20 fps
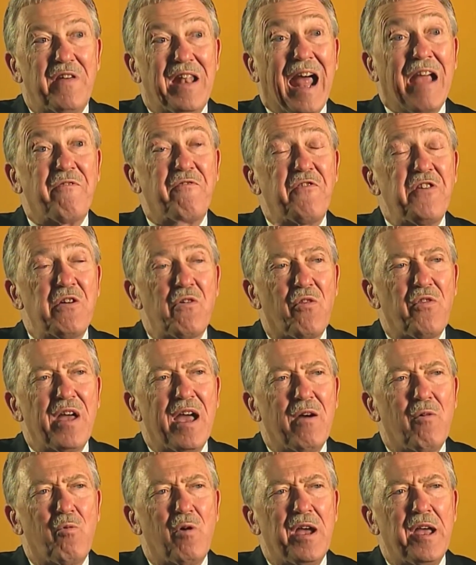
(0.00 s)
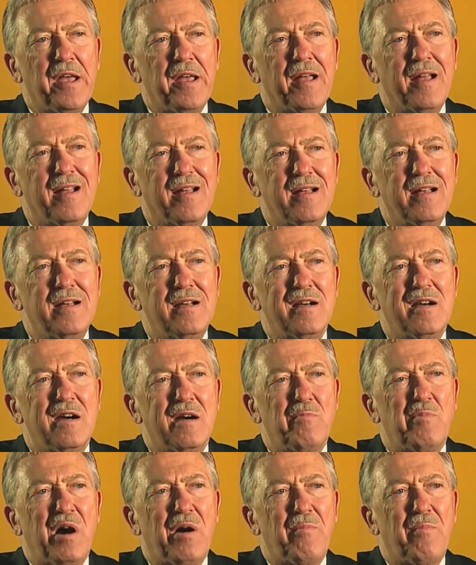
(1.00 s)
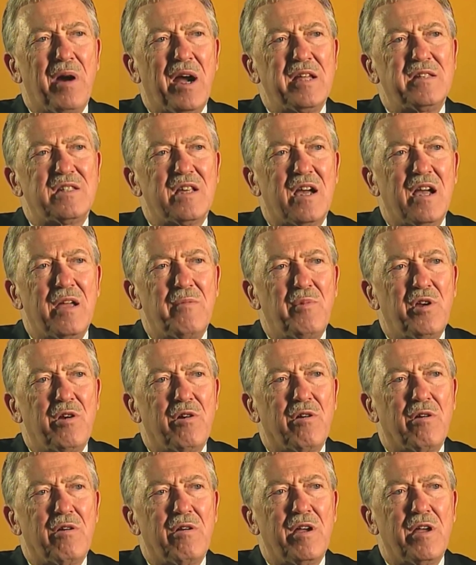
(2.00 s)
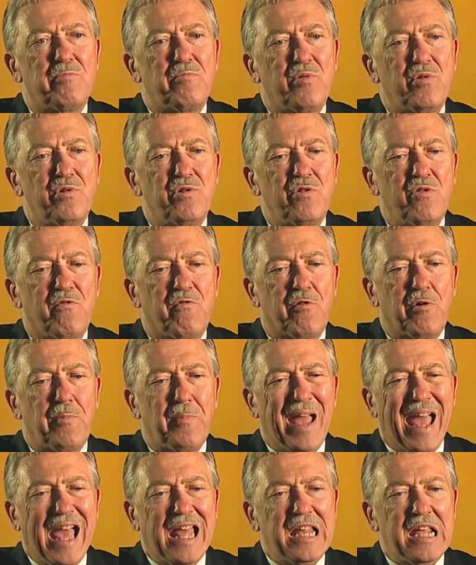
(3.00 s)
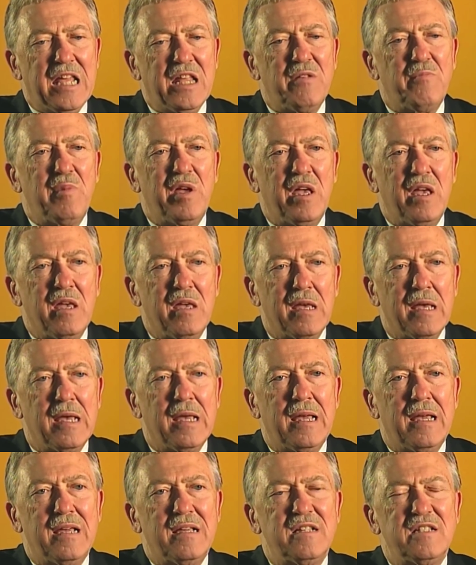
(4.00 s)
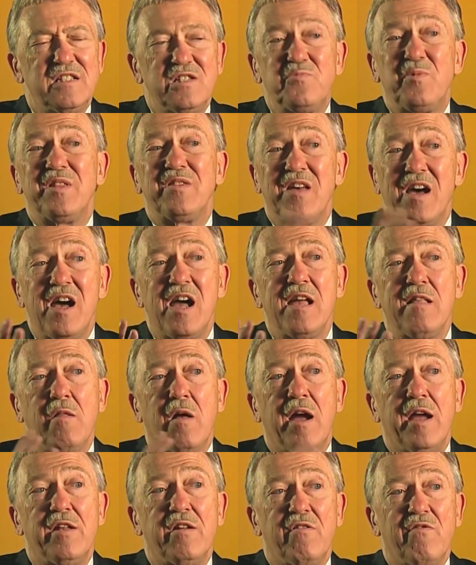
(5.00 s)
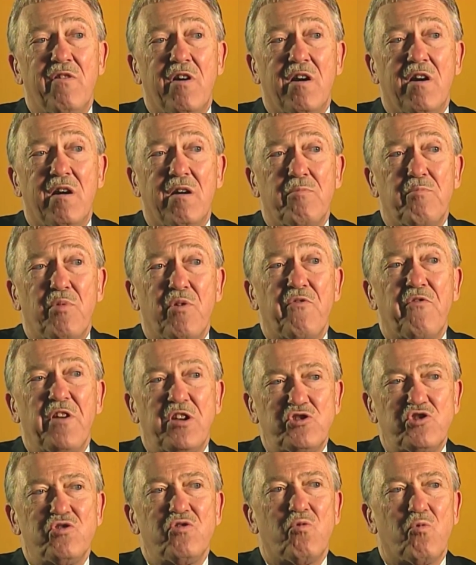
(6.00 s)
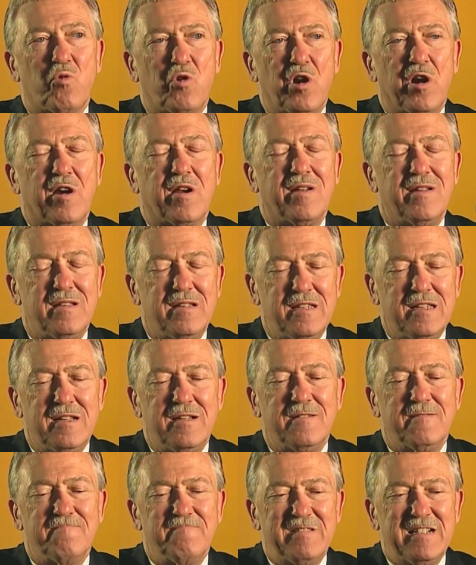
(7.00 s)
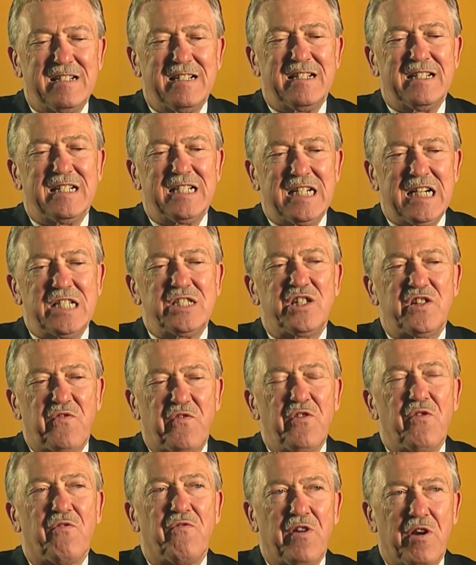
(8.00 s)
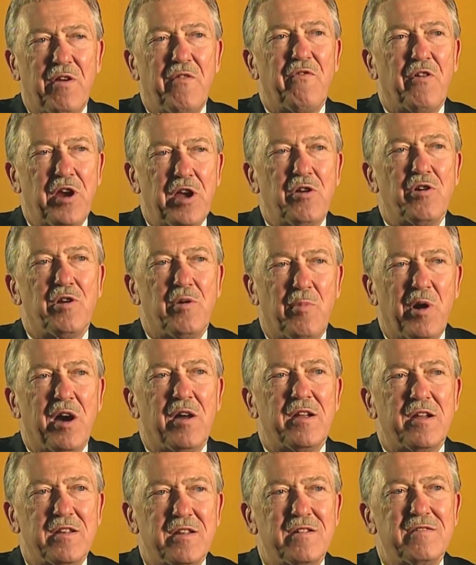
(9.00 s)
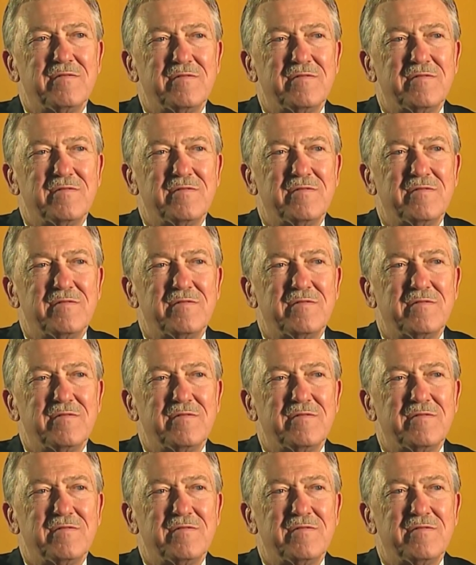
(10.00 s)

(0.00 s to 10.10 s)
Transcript: And I feel that way about my time here at Purdue. For Patty and me, this has been the highlight of our professional work, and uh, I just feel very, very good about it.